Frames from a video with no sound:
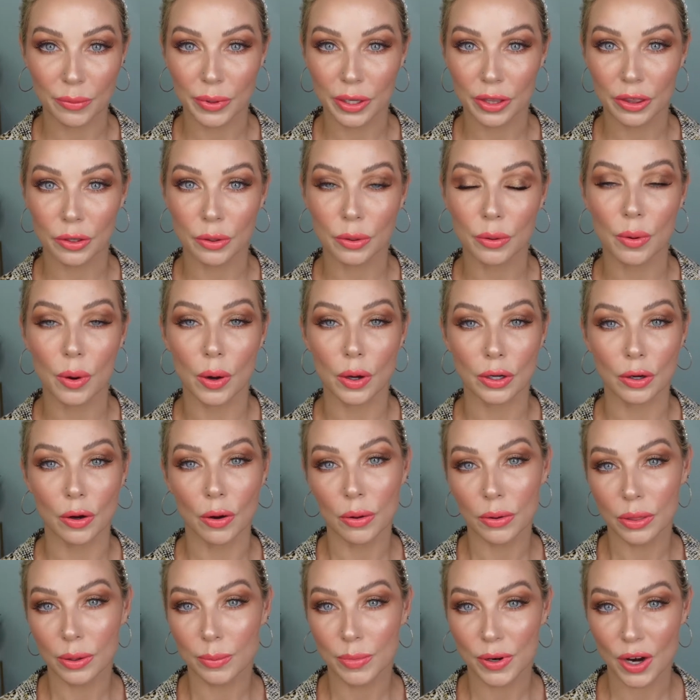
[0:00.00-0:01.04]
with you on
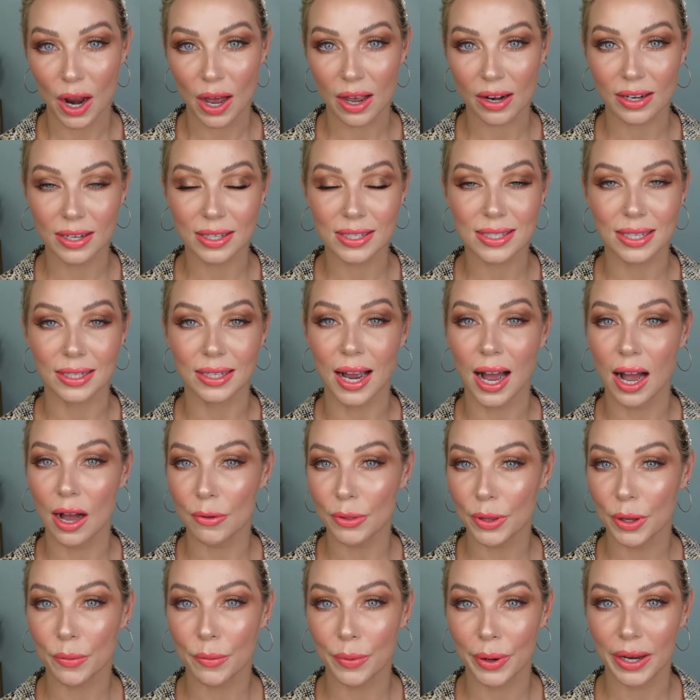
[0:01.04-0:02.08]
all the products and how
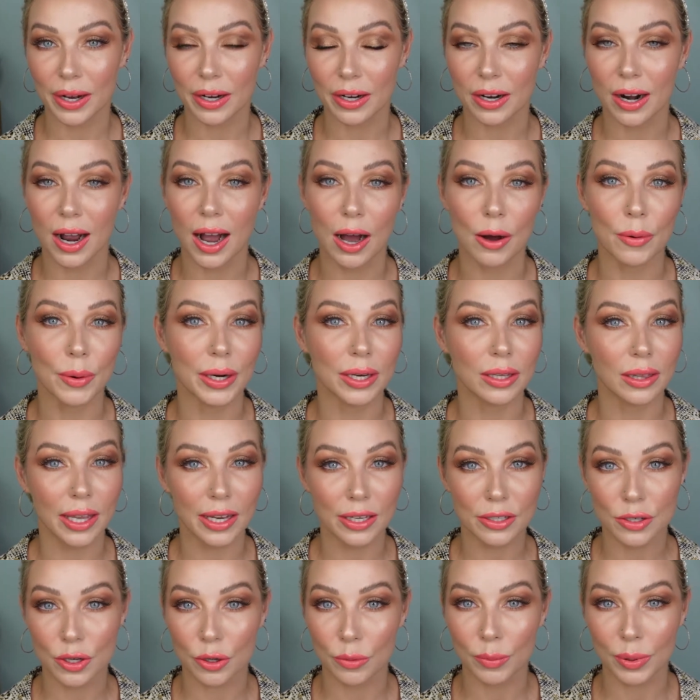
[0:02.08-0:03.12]
they wear, how I
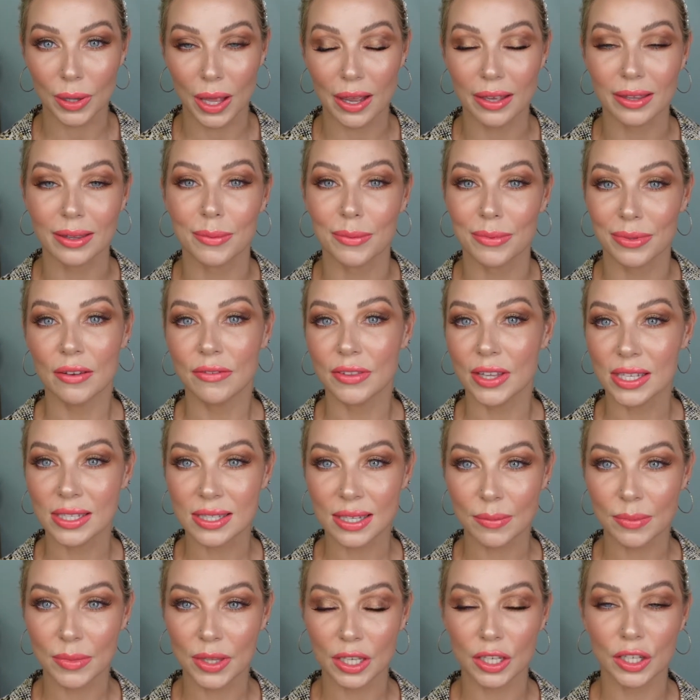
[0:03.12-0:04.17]
like to apply them. If that's
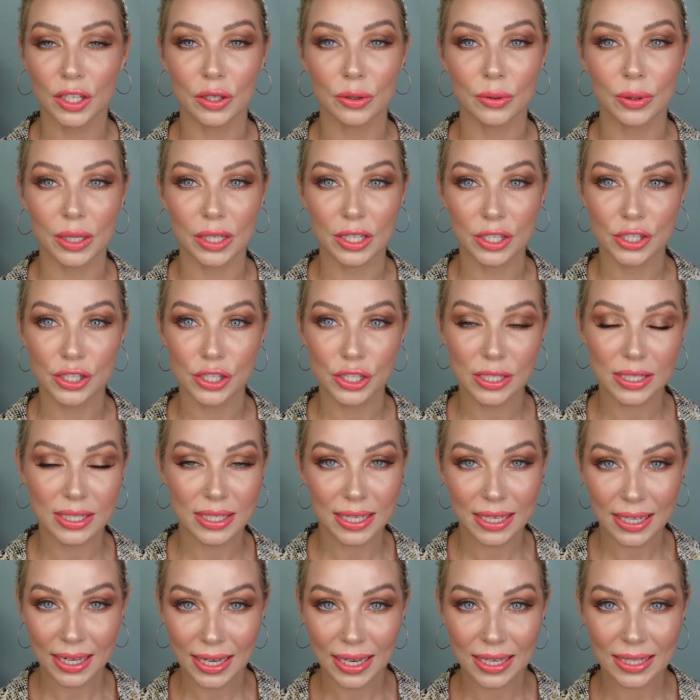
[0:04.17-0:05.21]
something you're
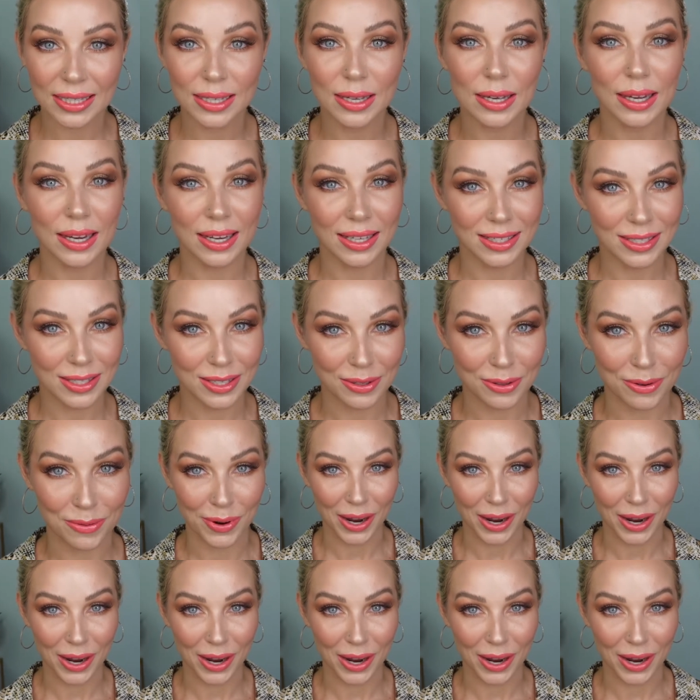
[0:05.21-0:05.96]
interested in, continue